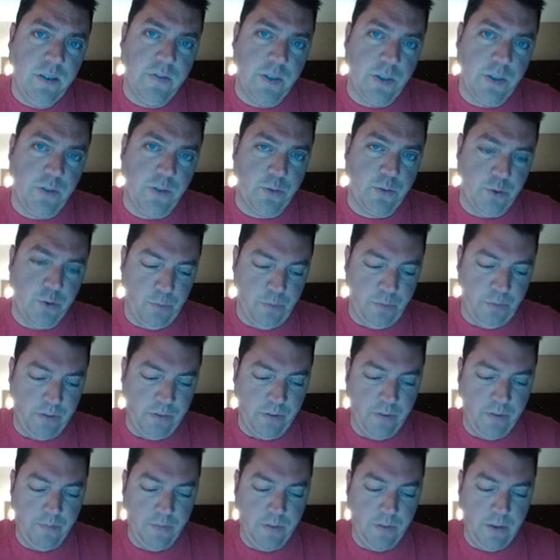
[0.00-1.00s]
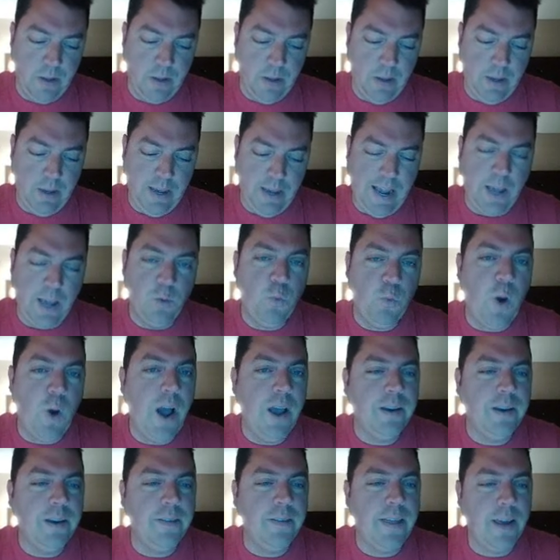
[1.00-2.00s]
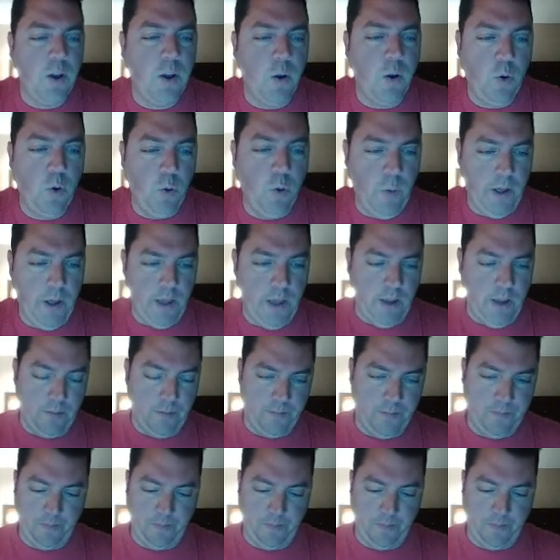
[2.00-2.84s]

of these groups? And why did they go away?